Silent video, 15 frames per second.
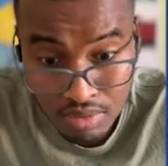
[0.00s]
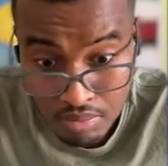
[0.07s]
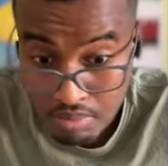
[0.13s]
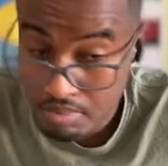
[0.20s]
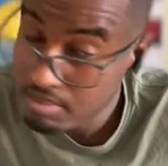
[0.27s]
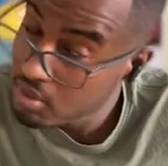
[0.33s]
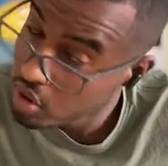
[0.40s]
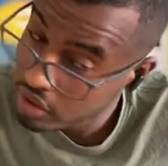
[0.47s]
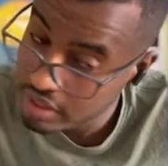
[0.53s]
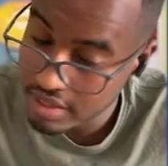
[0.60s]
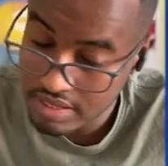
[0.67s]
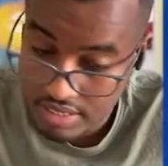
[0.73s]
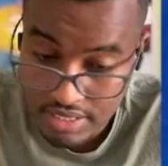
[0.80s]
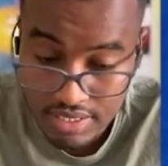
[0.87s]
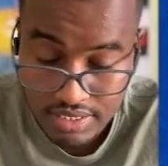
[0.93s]
More than
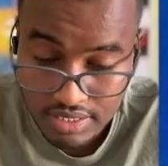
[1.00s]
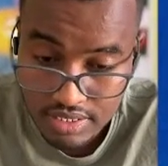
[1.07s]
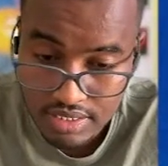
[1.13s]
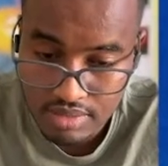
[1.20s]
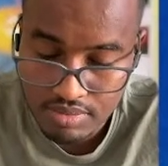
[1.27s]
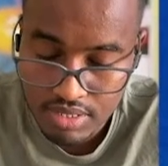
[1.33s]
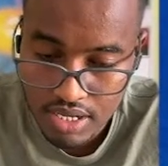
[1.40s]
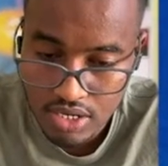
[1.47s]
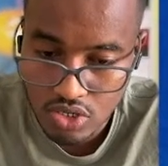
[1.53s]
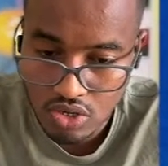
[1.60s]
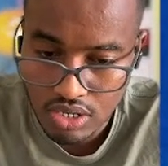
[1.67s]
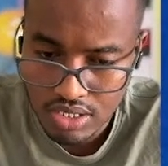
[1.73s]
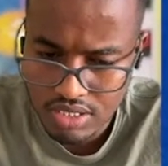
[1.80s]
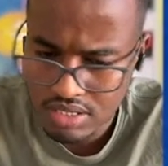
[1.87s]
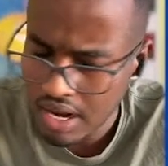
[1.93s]
6 systems actually,
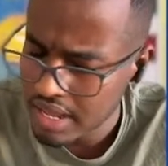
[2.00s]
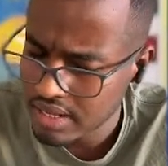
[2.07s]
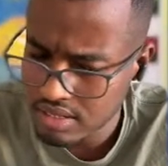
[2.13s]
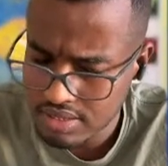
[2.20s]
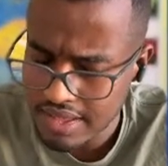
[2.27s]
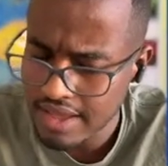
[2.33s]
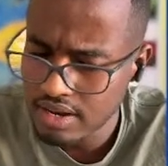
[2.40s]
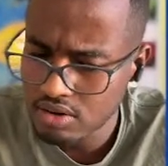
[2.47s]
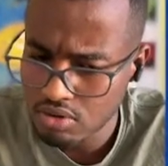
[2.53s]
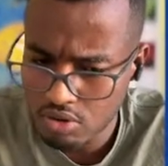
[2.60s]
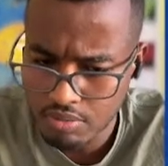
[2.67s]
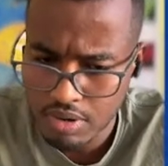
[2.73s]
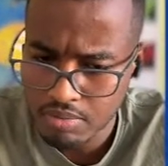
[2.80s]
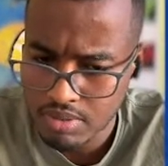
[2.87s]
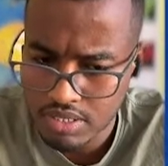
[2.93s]
it's like 10 or
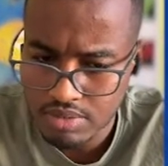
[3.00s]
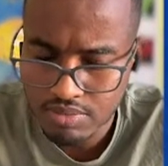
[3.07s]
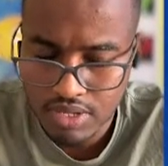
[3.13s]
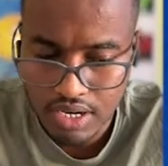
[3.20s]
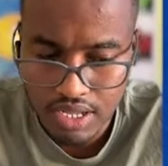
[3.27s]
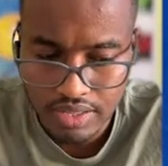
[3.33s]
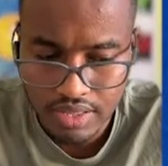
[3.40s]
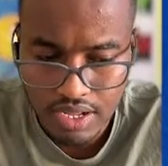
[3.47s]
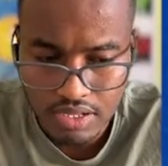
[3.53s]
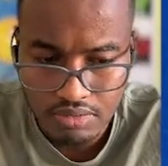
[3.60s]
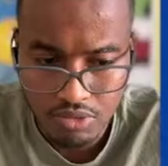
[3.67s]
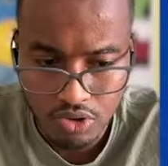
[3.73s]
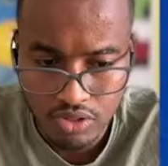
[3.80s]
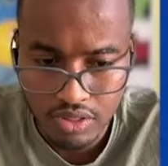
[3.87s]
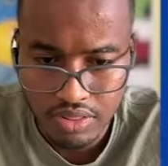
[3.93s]
maybe something like that,
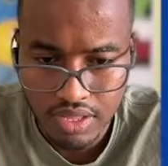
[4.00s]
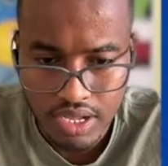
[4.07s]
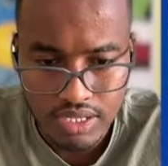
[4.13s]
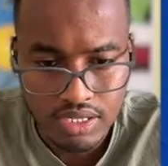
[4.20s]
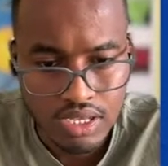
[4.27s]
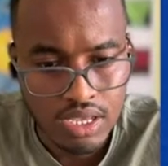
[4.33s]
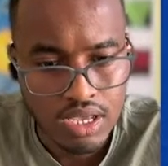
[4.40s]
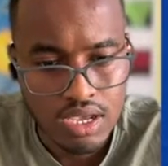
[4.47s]
more than that.